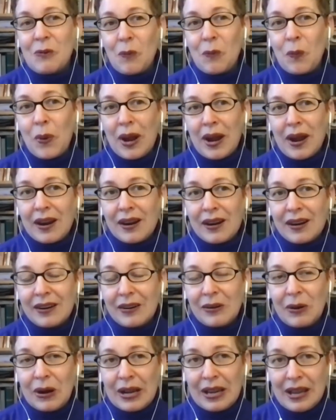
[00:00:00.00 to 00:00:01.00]
where
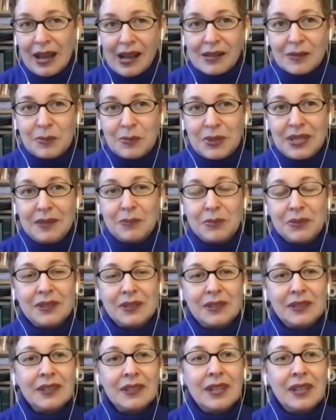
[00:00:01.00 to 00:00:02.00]
young
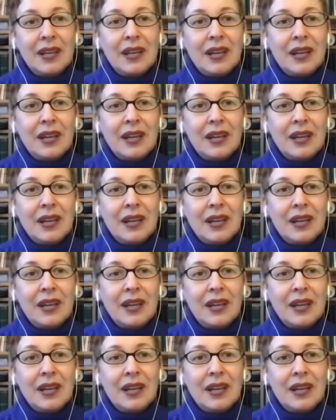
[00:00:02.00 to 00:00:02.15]
people